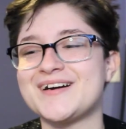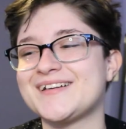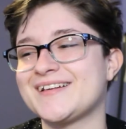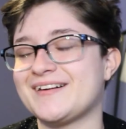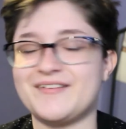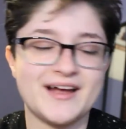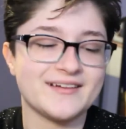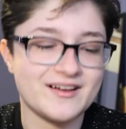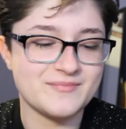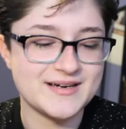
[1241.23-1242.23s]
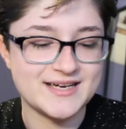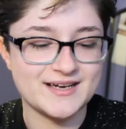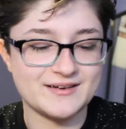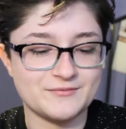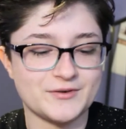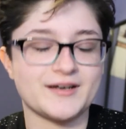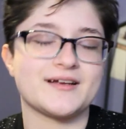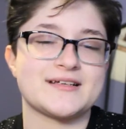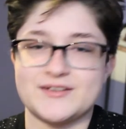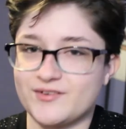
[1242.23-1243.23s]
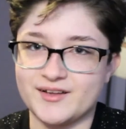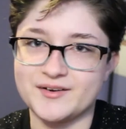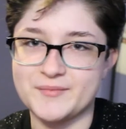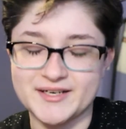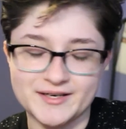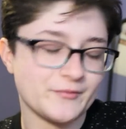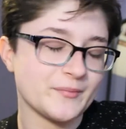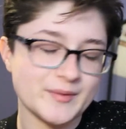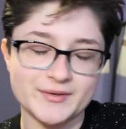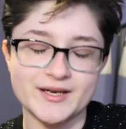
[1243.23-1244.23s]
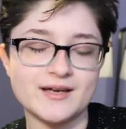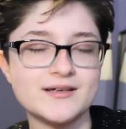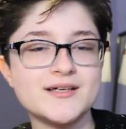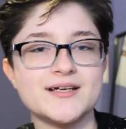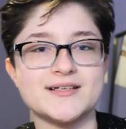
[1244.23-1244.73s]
But you know, I left my day. We're gonna consider the end of my day with BB-8